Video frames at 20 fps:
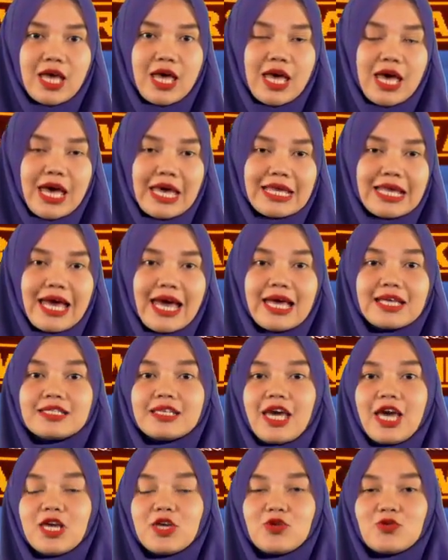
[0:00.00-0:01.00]
and has
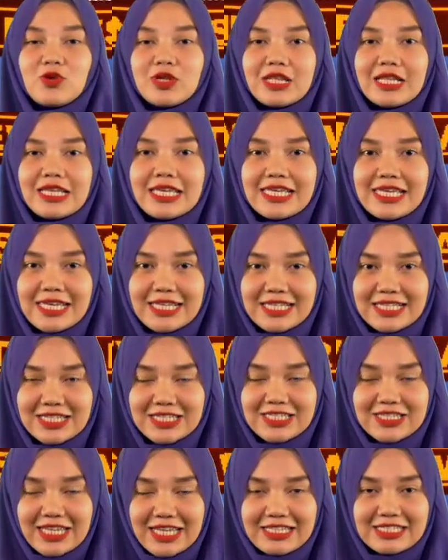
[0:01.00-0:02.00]
accurately hit the
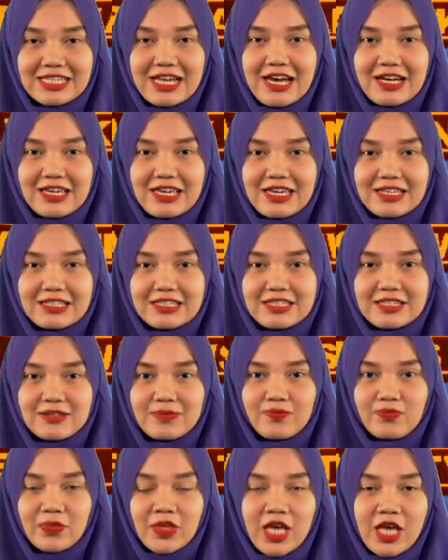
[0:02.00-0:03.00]
set target.
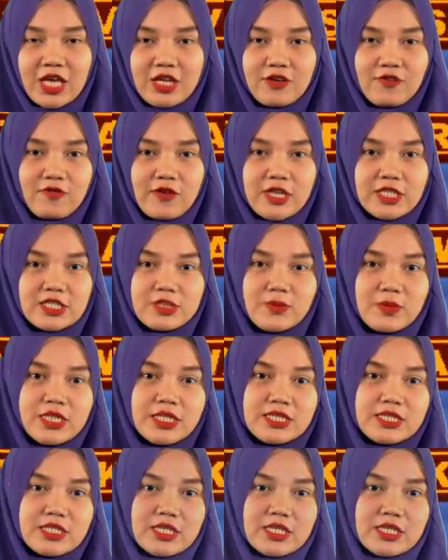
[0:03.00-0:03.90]
Defense Minister